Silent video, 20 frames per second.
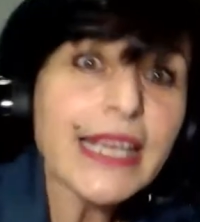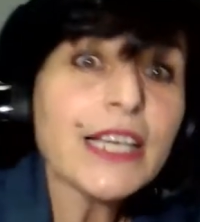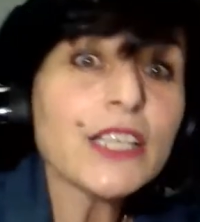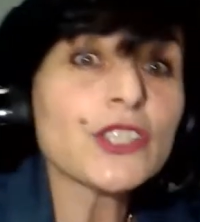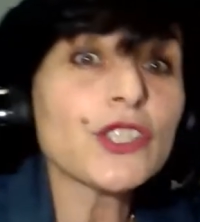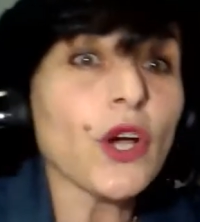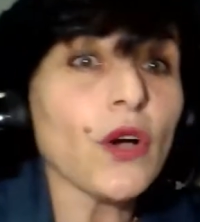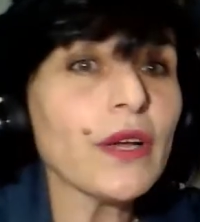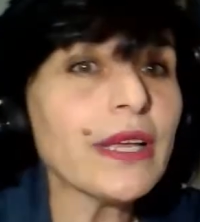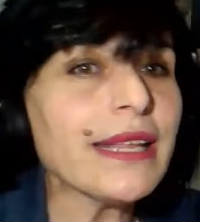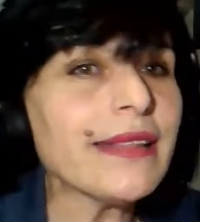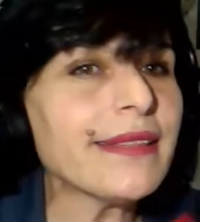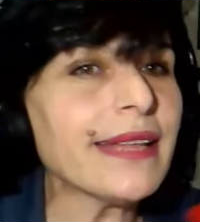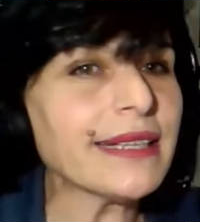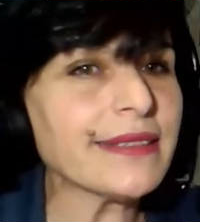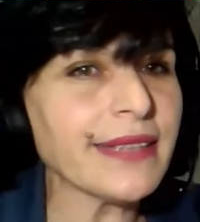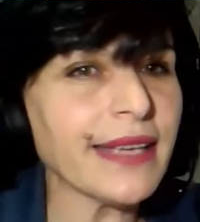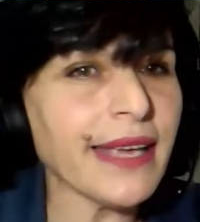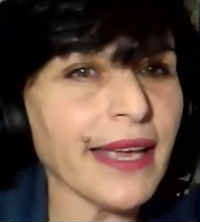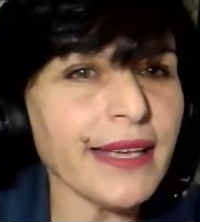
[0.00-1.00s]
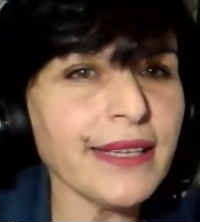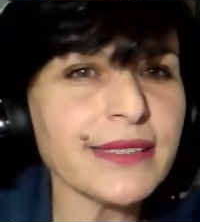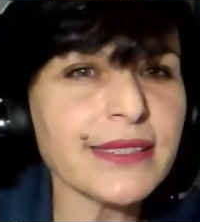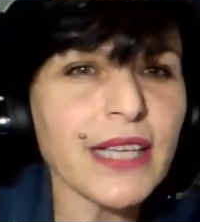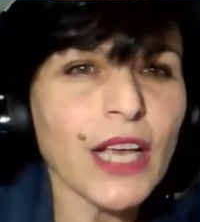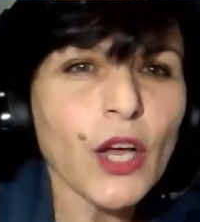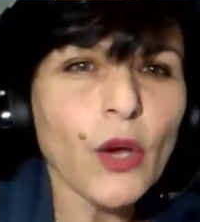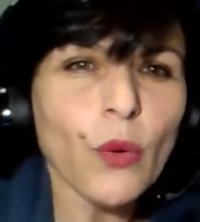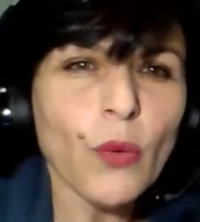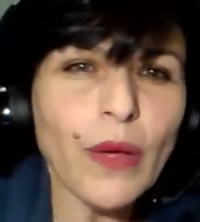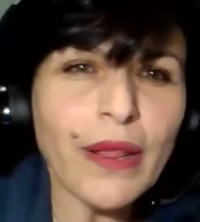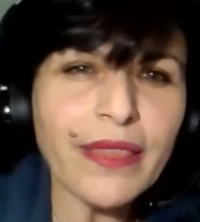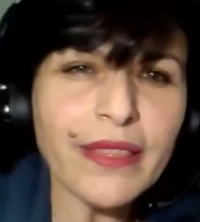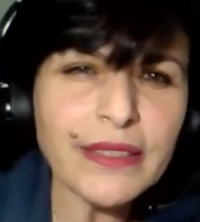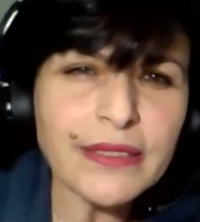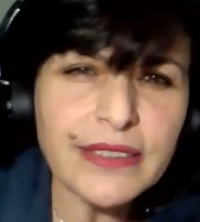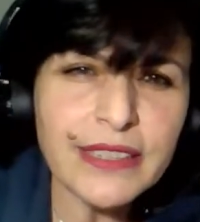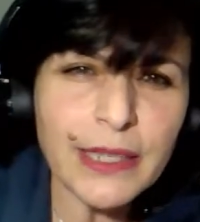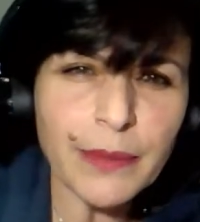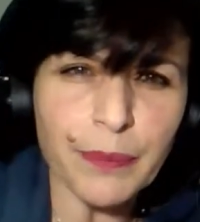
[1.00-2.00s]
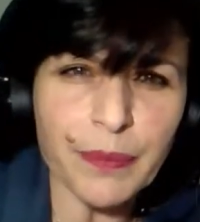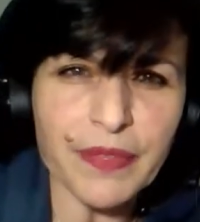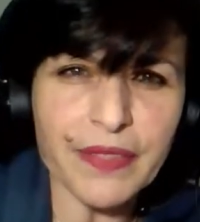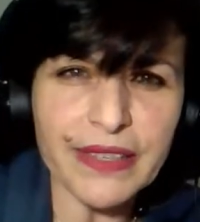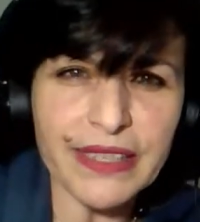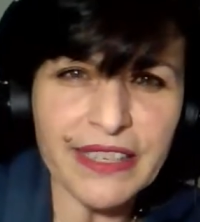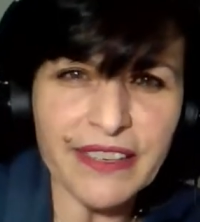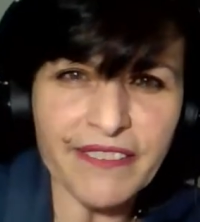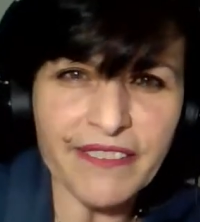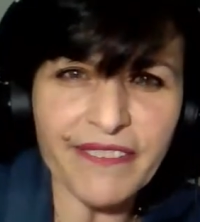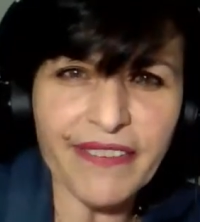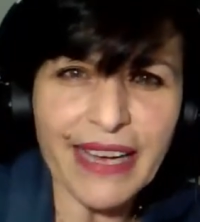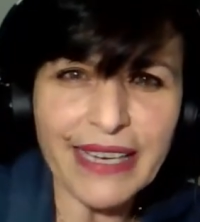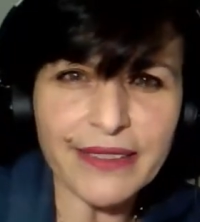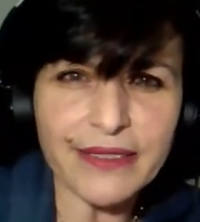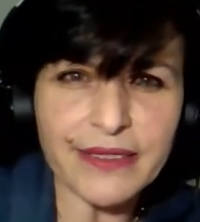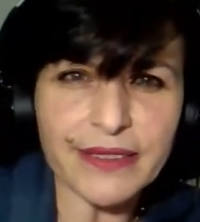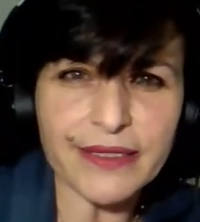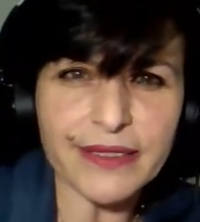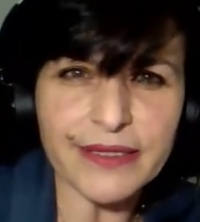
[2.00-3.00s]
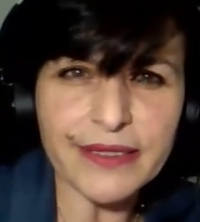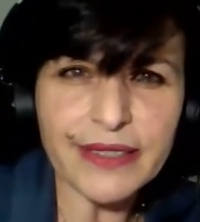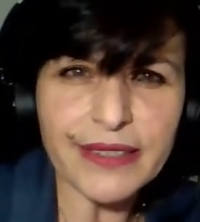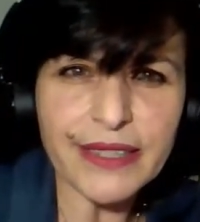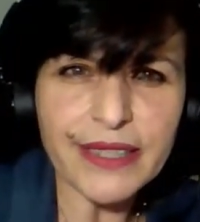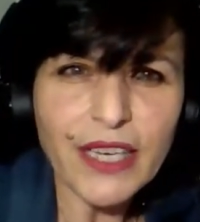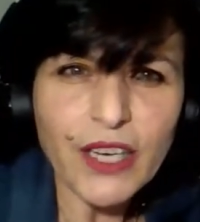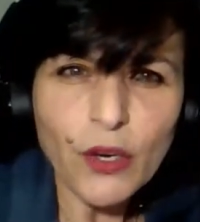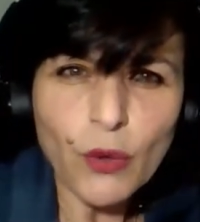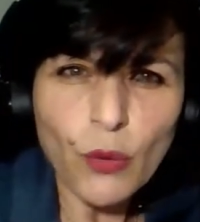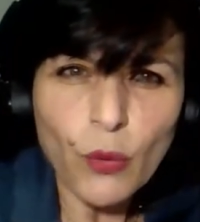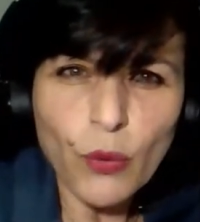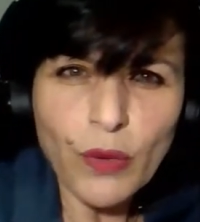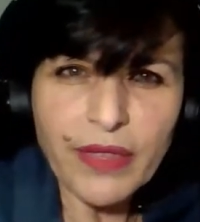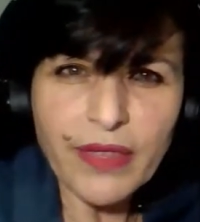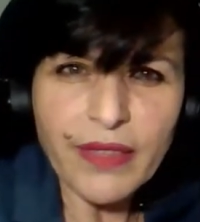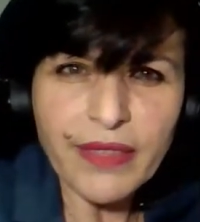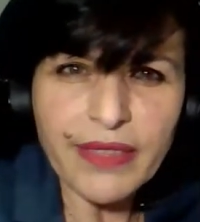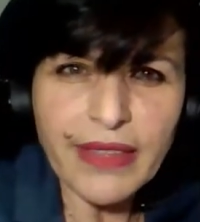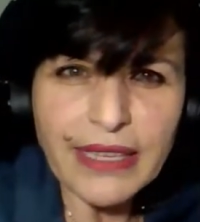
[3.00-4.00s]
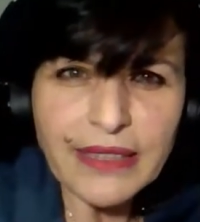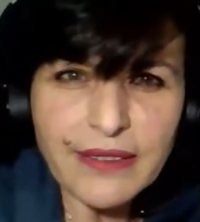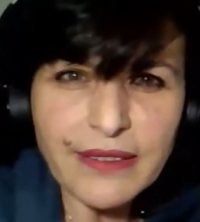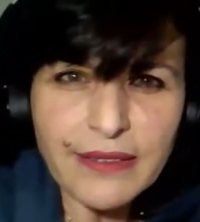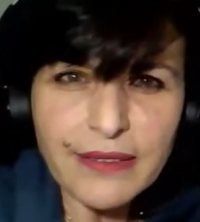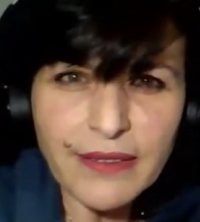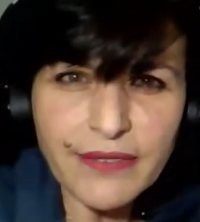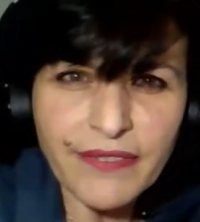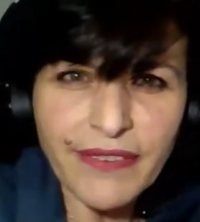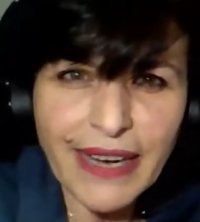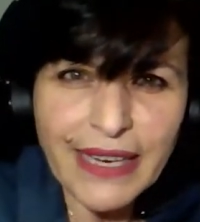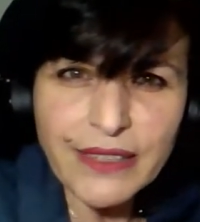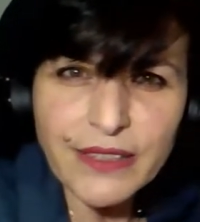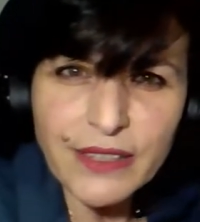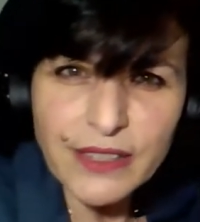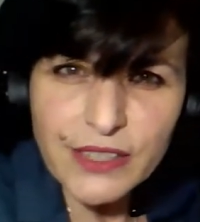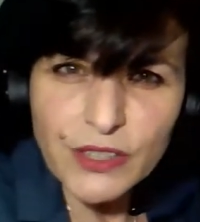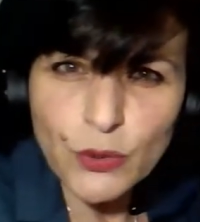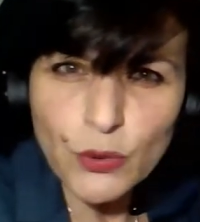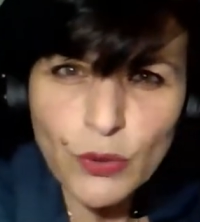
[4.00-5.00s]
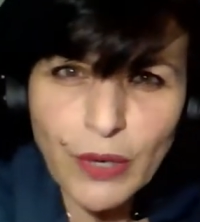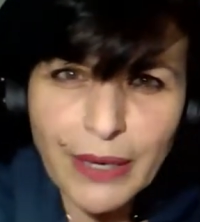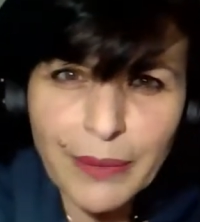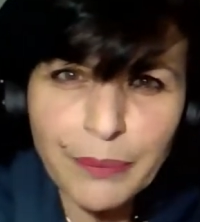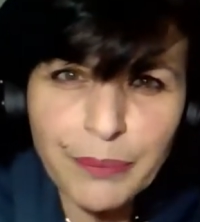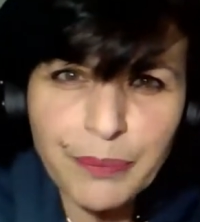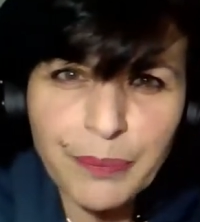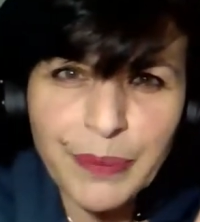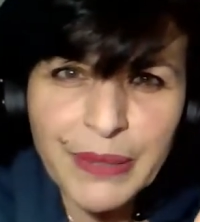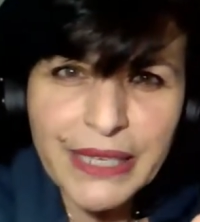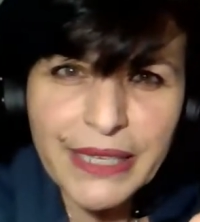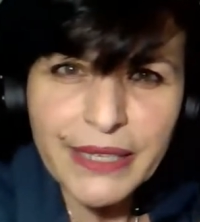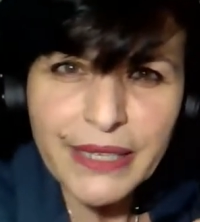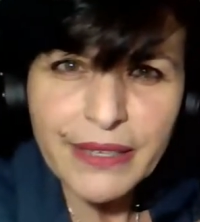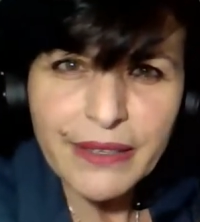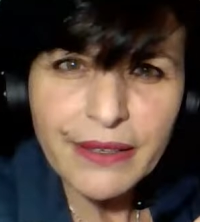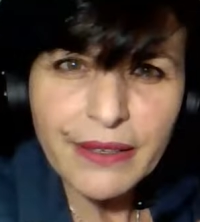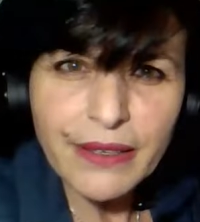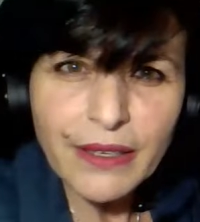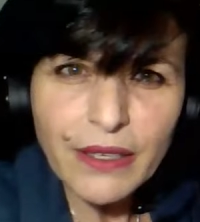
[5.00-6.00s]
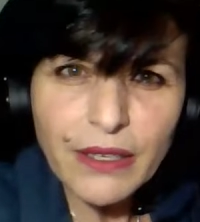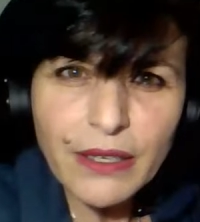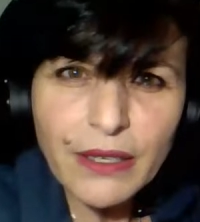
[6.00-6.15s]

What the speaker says: So in that case, whether deep in a factor, with that factors you are bringing